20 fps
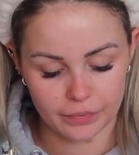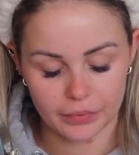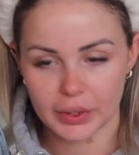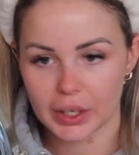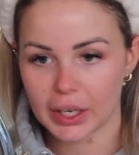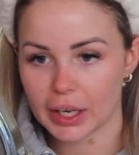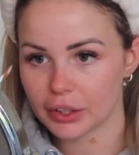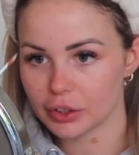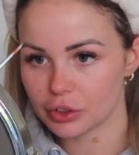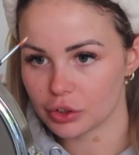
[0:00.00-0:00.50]

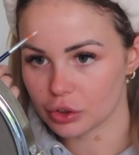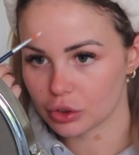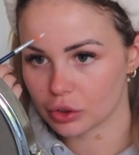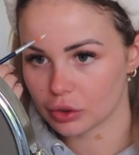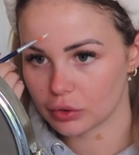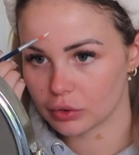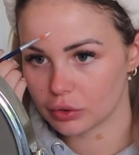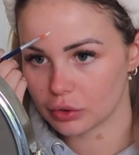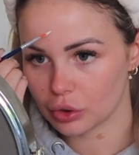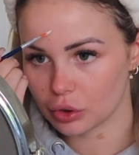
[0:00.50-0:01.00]
kind of just
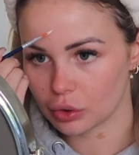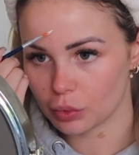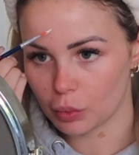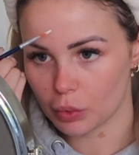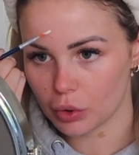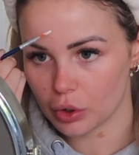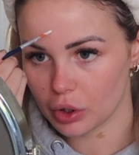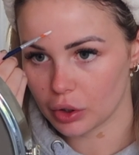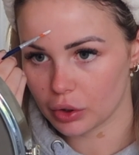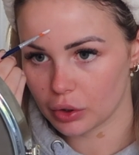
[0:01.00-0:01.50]
doesn't
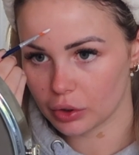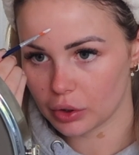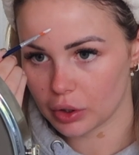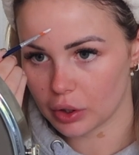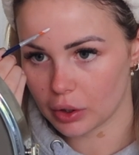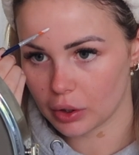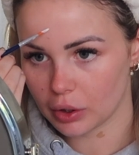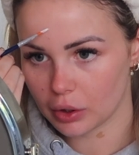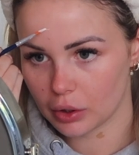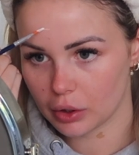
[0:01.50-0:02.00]
work, does
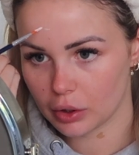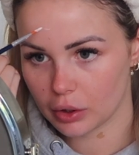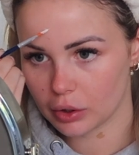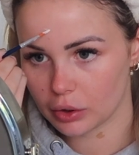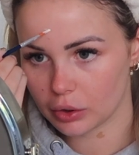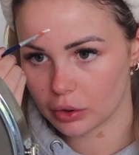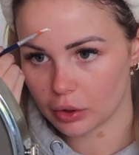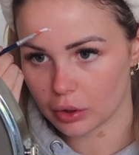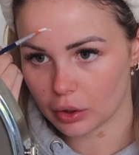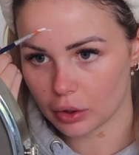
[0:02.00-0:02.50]
it?
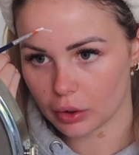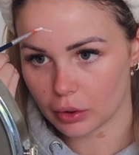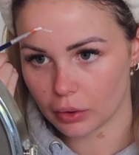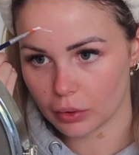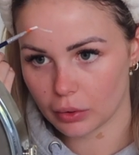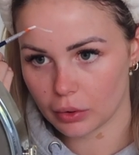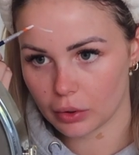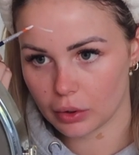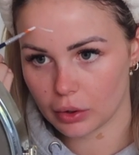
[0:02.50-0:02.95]
So